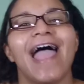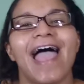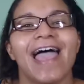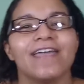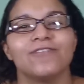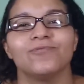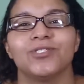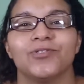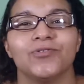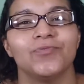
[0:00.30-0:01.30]
Hey
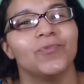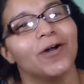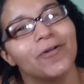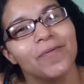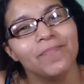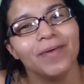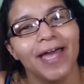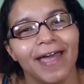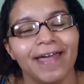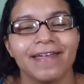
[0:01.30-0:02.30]
YouTube, welcome
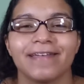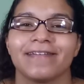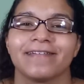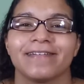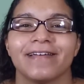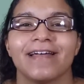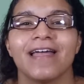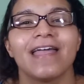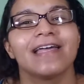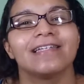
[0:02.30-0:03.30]
back.
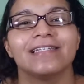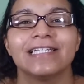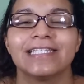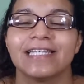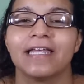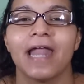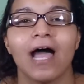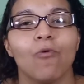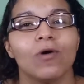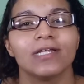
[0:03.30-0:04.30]
Listen,
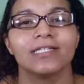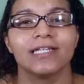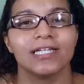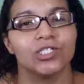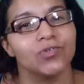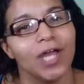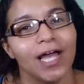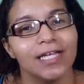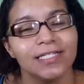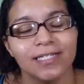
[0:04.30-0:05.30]
I wanted to let you
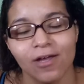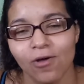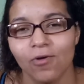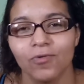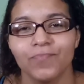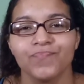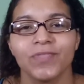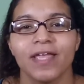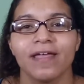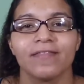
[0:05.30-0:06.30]
guys know
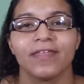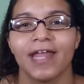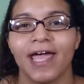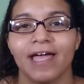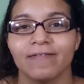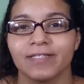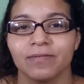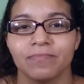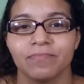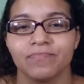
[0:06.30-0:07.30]
that I have some